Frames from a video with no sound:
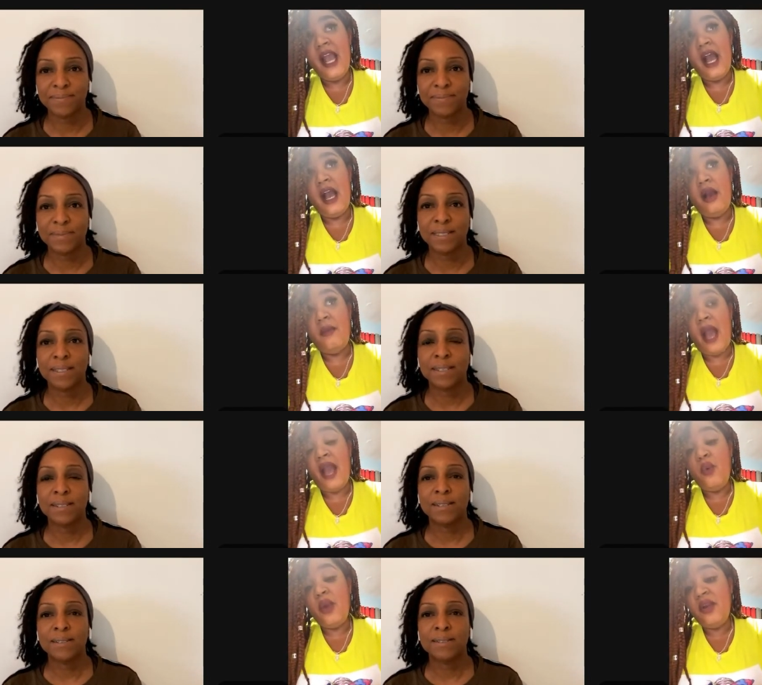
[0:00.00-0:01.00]
Speaker 1: Um,
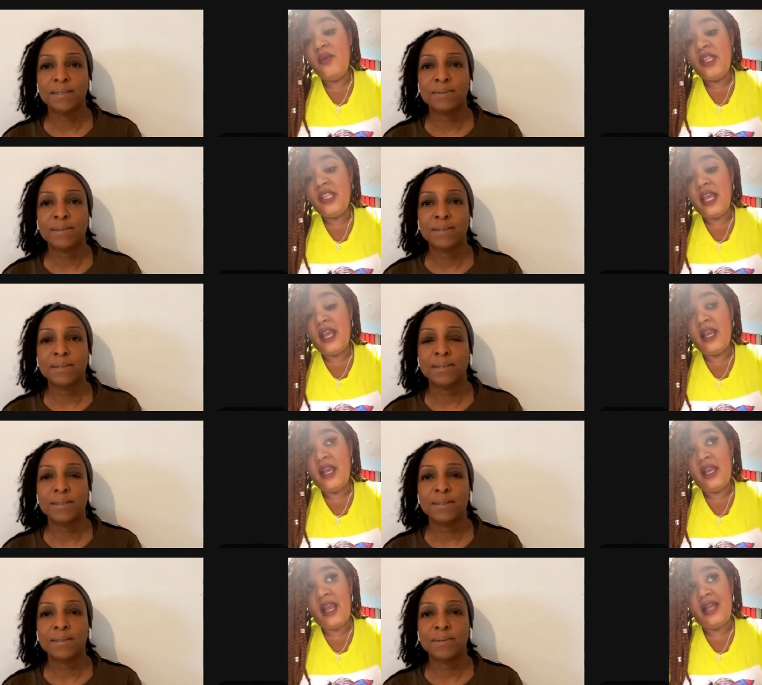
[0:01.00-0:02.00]
I work with
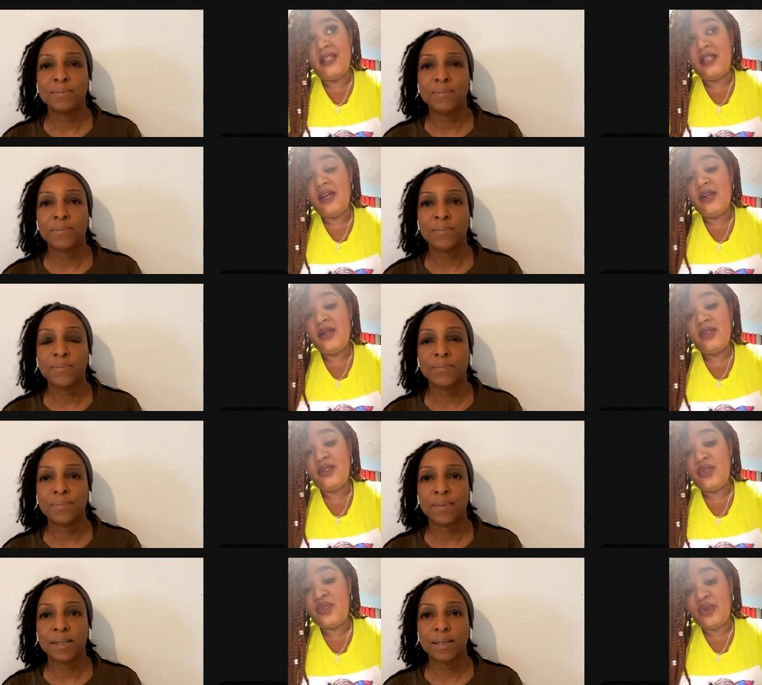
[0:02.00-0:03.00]
the, a lot of
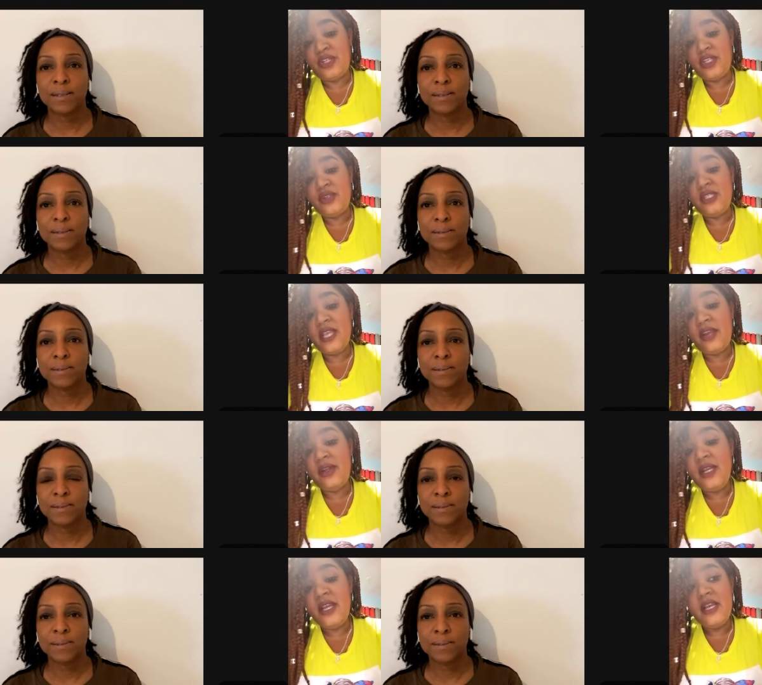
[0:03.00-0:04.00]
surgeons
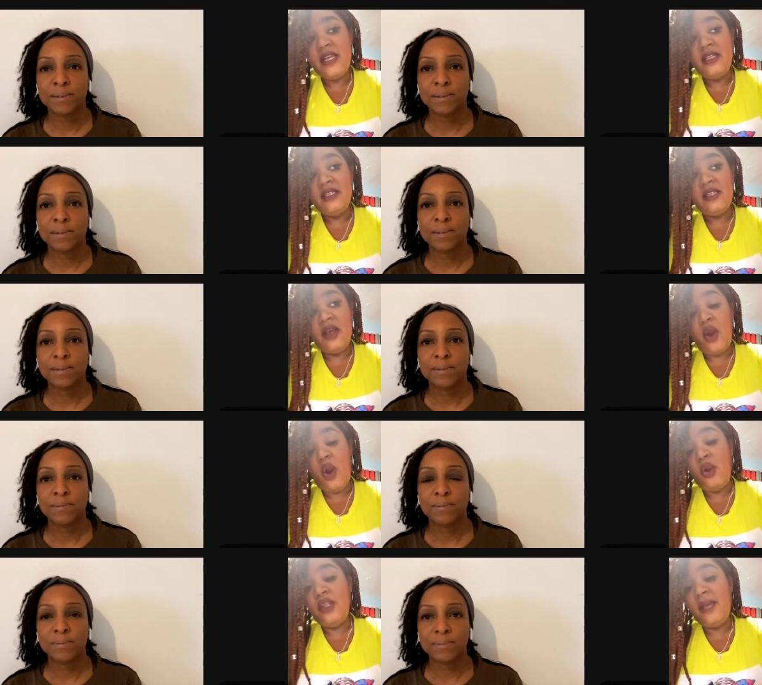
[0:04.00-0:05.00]
here. So
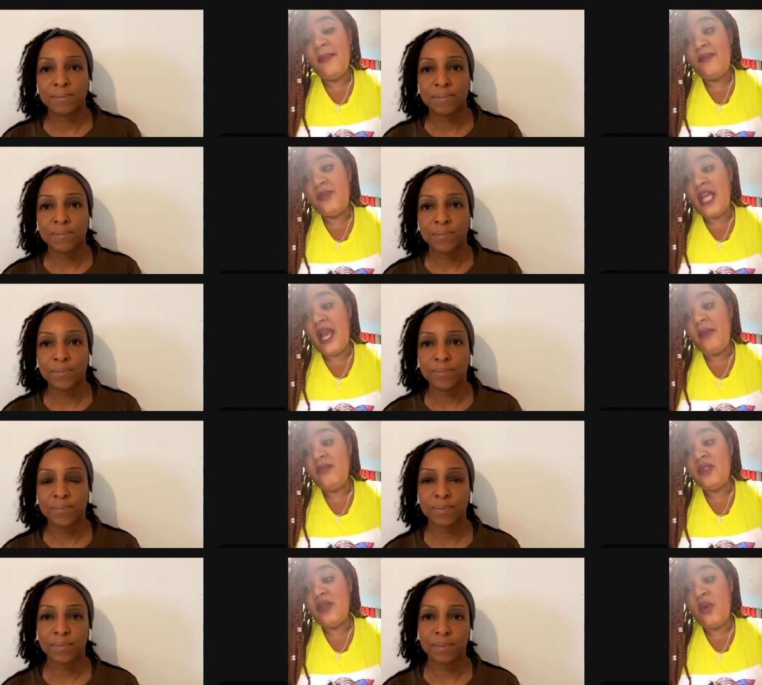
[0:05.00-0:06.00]
all the
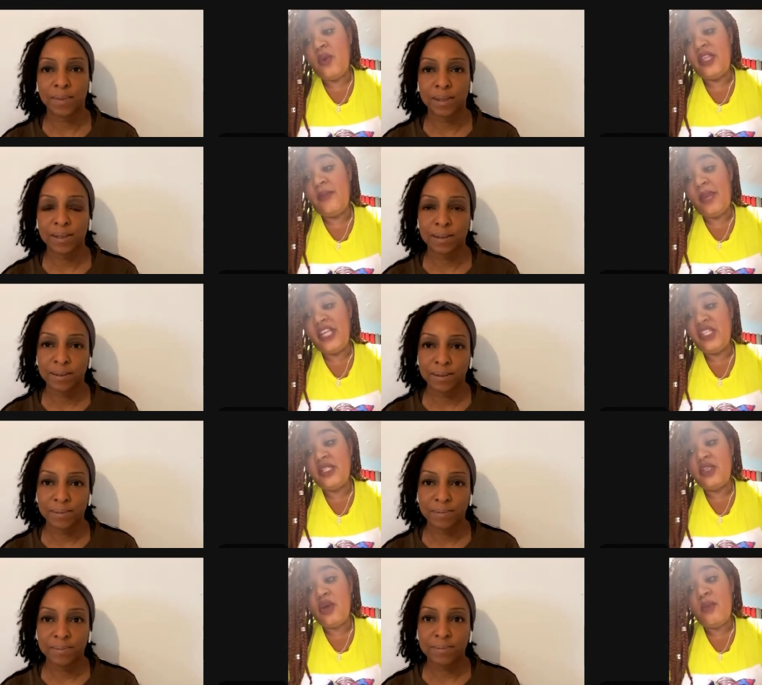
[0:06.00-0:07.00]
time, so when the
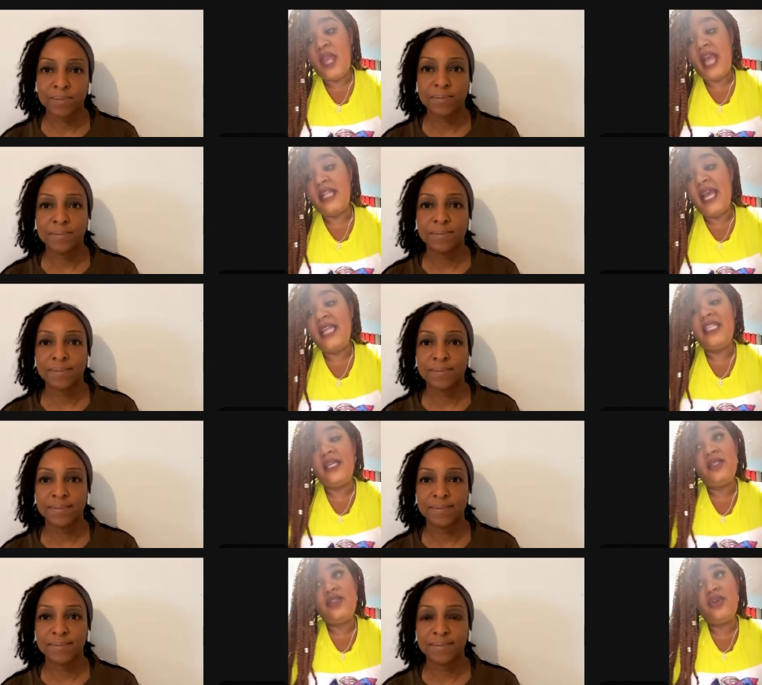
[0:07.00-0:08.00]
patient told me I like
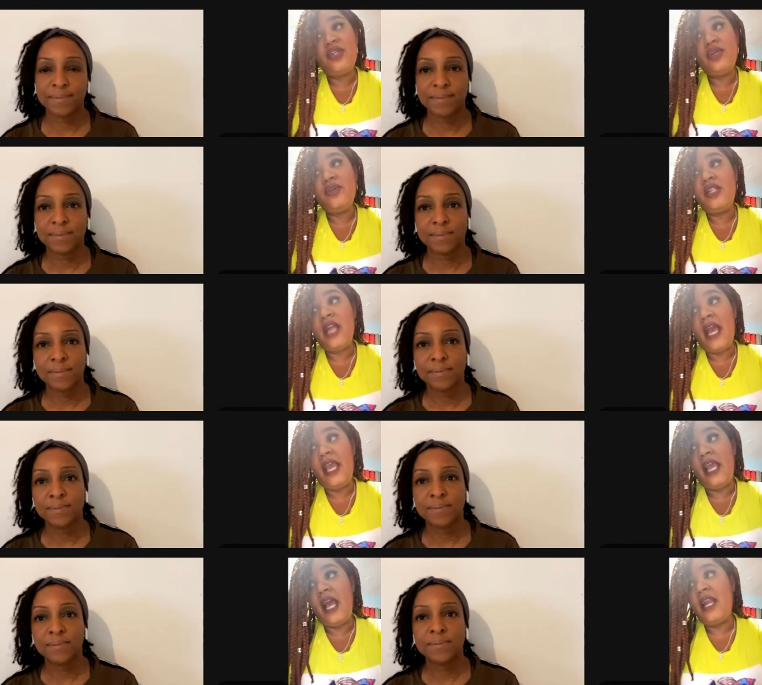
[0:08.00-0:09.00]
this surgeon,
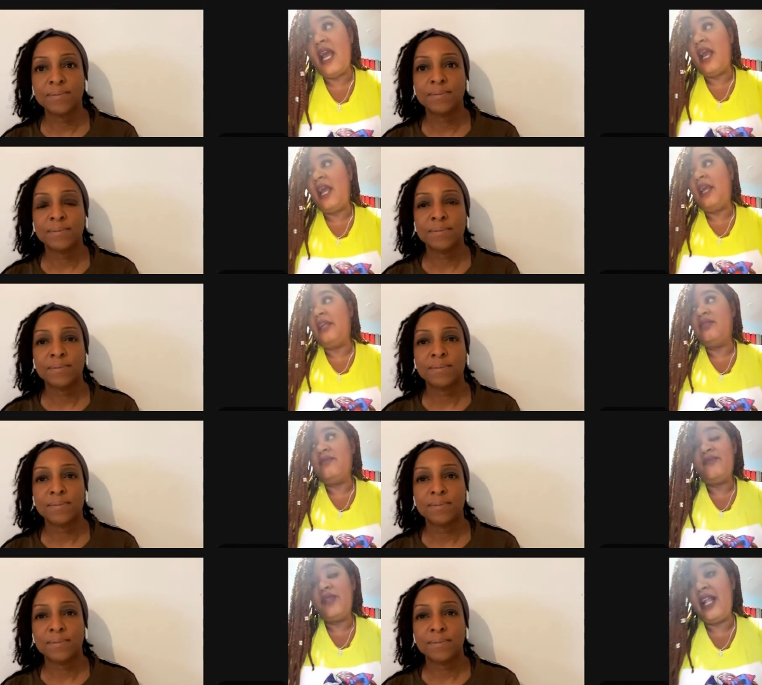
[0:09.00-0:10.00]
like I like
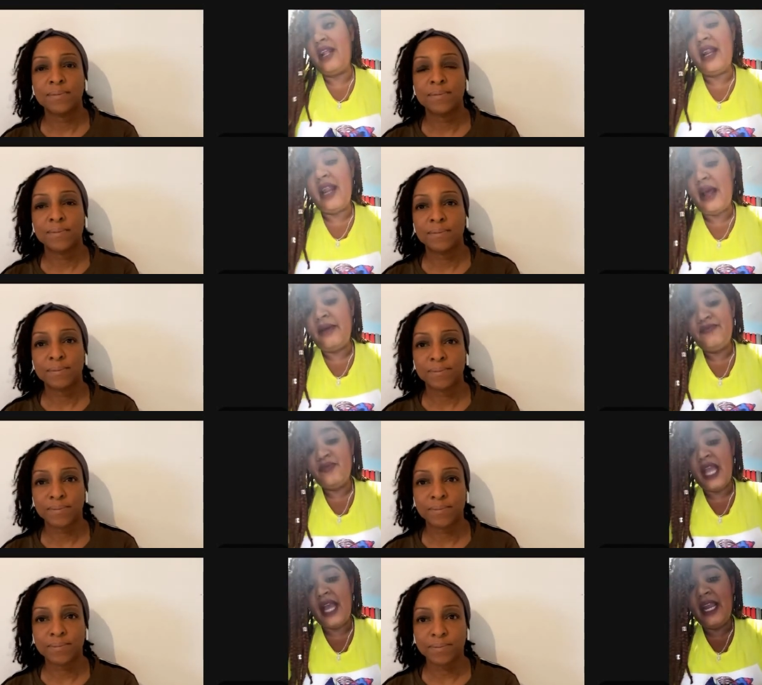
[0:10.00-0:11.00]
blah, blah, blah
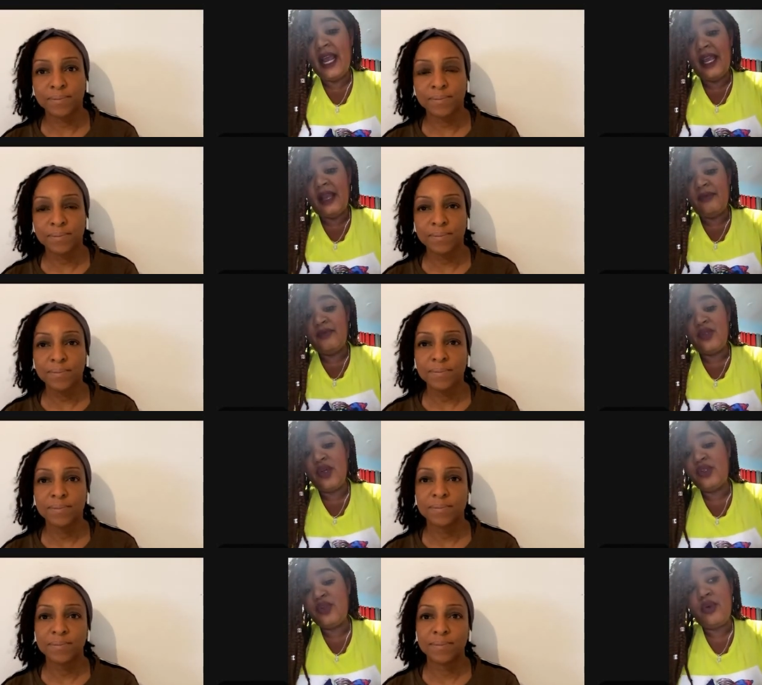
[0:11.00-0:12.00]
I like mm,
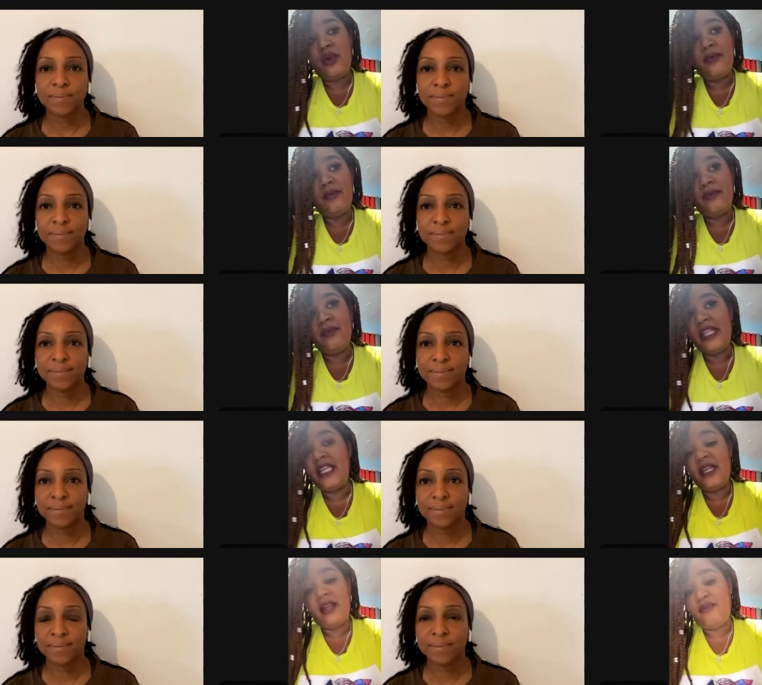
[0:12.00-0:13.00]
Dr.
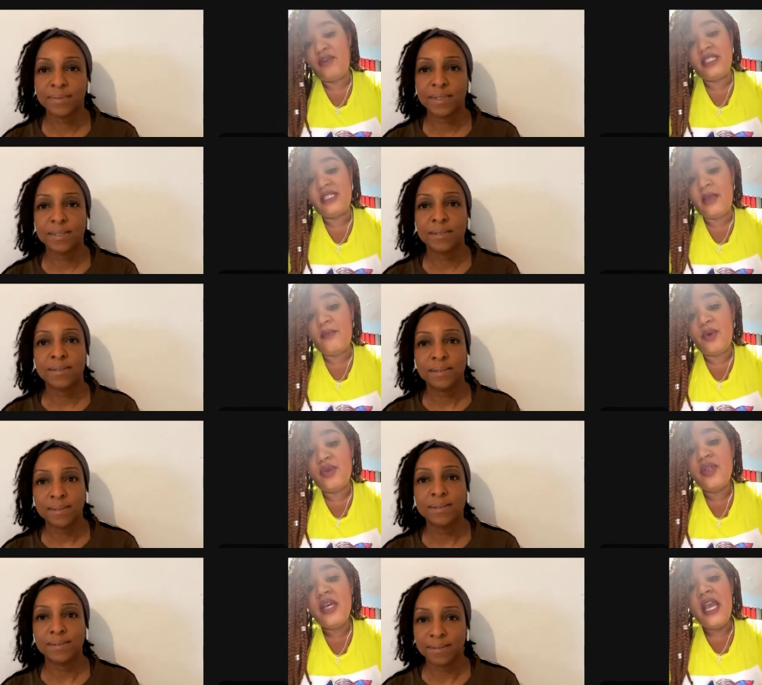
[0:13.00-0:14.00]
Medina, for example.